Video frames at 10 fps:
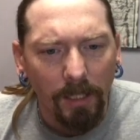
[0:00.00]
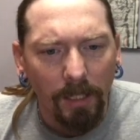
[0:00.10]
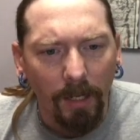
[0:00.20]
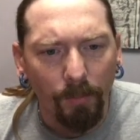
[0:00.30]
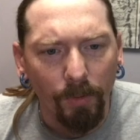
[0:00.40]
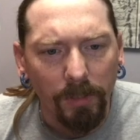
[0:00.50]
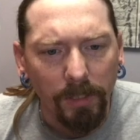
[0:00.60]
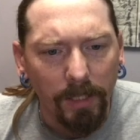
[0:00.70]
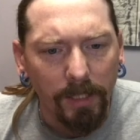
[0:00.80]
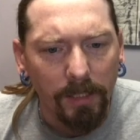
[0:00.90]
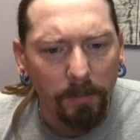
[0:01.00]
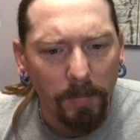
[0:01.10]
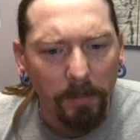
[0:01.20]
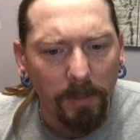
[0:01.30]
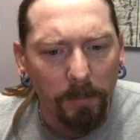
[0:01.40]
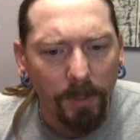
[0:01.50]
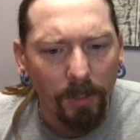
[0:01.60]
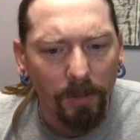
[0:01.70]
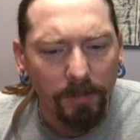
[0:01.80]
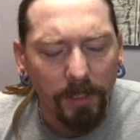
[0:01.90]
I'd really like to be able to put it
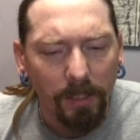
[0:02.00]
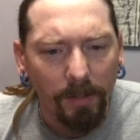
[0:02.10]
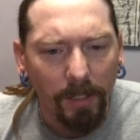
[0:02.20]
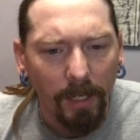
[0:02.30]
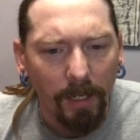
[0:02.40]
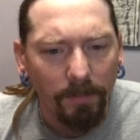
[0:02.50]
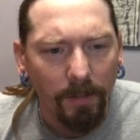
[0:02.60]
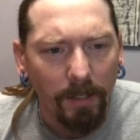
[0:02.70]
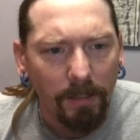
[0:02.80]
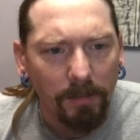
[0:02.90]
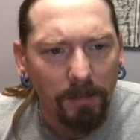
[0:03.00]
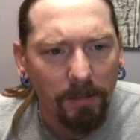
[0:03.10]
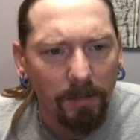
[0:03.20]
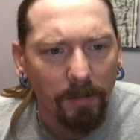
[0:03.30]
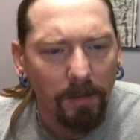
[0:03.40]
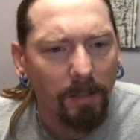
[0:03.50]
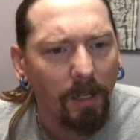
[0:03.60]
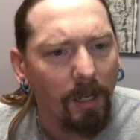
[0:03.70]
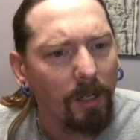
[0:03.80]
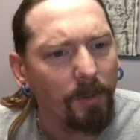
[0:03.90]
over here on the a file.
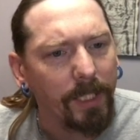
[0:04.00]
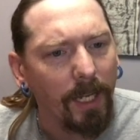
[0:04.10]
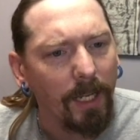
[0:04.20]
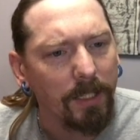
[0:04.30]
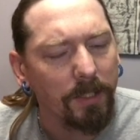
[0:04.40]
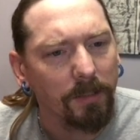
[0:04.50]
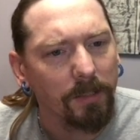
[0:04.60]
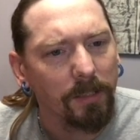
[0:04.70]
Oh, he castled.